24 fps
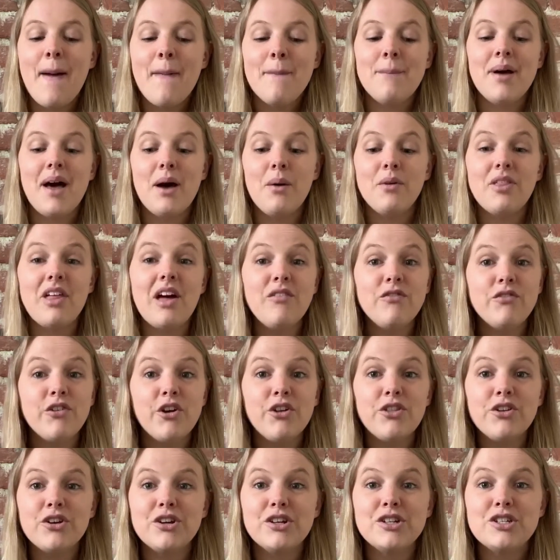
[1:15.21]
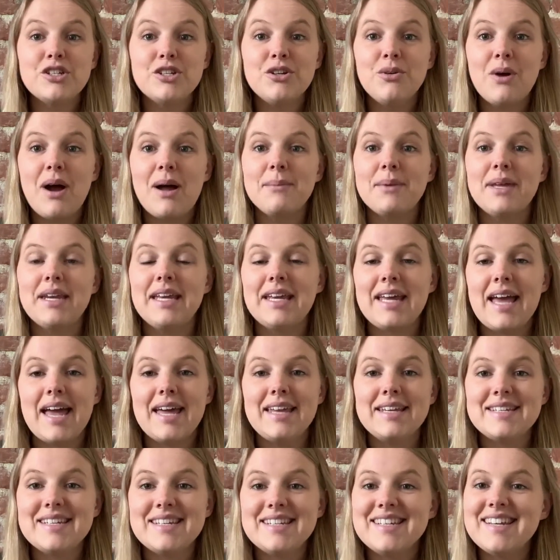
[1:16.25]
But without further ado, I'm going to get
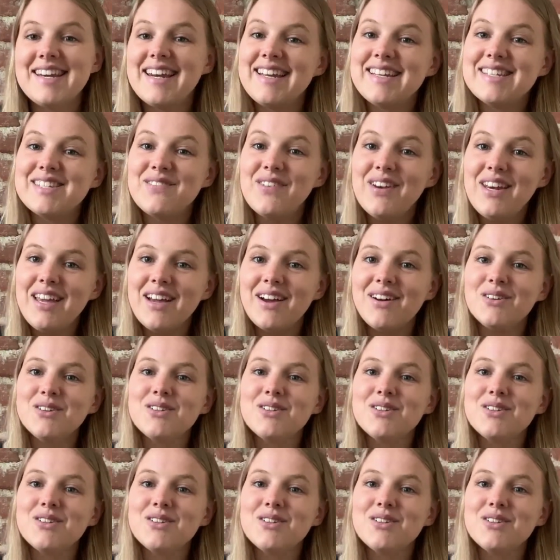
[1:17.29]
into today's video.